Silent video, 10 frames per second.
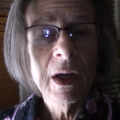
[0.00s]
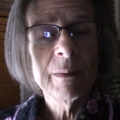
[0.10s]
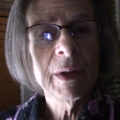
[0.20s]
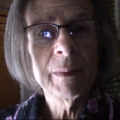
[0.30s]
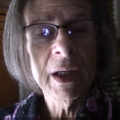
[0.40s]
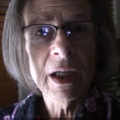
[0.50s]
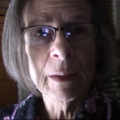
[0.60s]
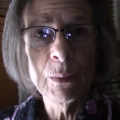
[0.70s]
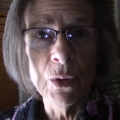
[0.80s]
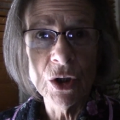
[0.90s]
by making
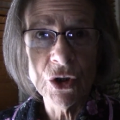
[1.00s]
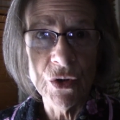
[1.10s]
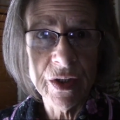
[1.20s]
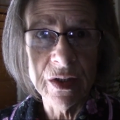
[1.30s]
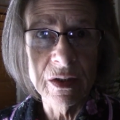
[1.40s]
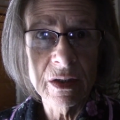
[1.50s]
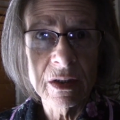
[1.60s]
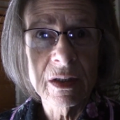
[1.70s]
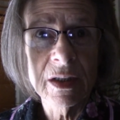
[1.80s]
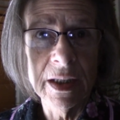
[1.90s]
poor choices
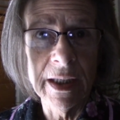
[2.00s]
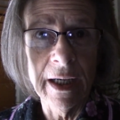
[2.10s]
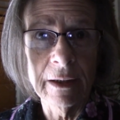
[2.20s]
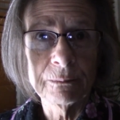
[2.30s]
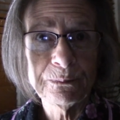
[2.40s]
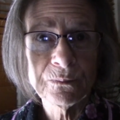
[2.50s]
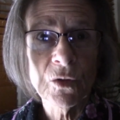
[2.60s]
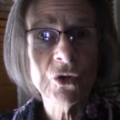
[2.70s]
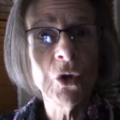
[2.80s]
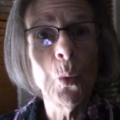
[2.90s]
today.
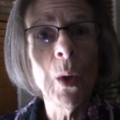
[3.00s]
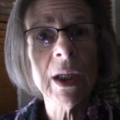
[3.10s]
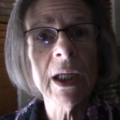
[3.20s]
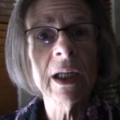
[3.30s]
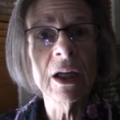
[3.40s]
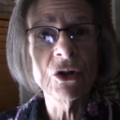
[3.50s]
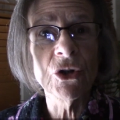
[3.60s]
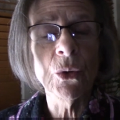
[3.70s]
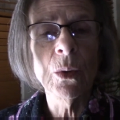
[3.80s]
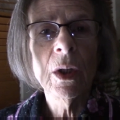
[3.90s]
So what can I
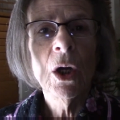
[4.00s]
do?